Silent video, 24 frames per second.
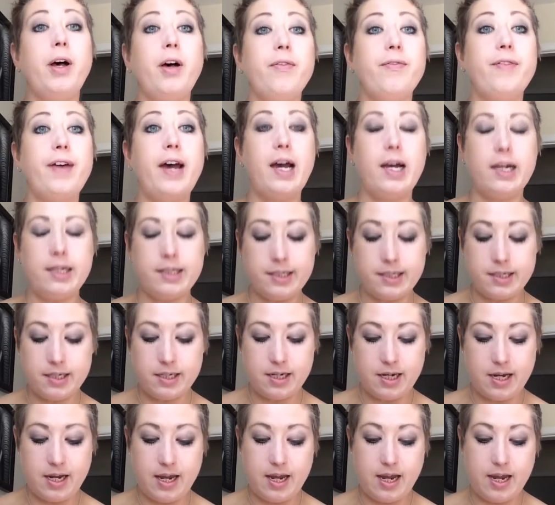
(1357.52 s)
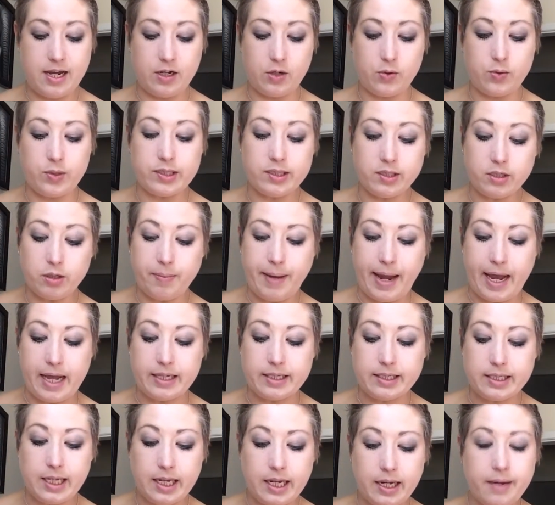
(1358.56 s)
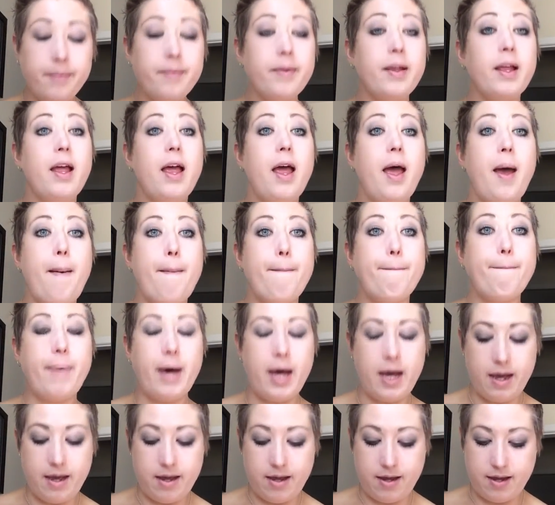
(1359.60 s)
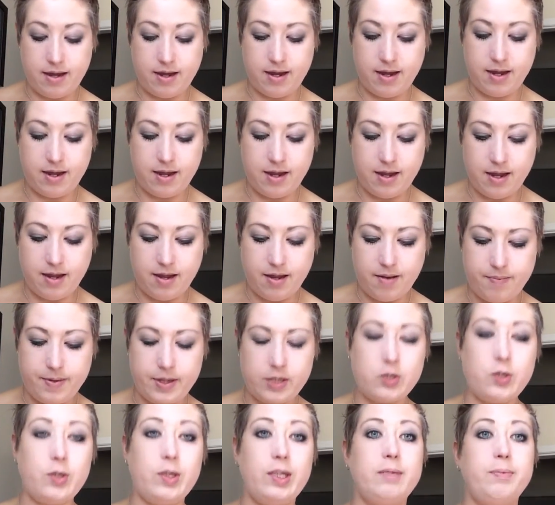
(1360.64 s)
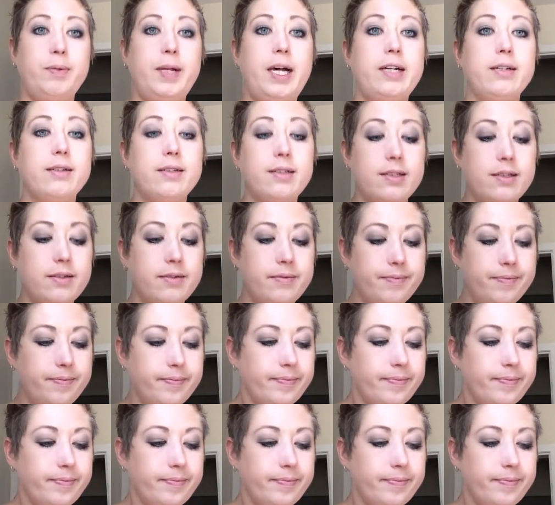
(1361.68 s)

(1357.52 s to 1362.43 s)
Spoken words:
Belfast in Crystal Pansy by Picture This Plus.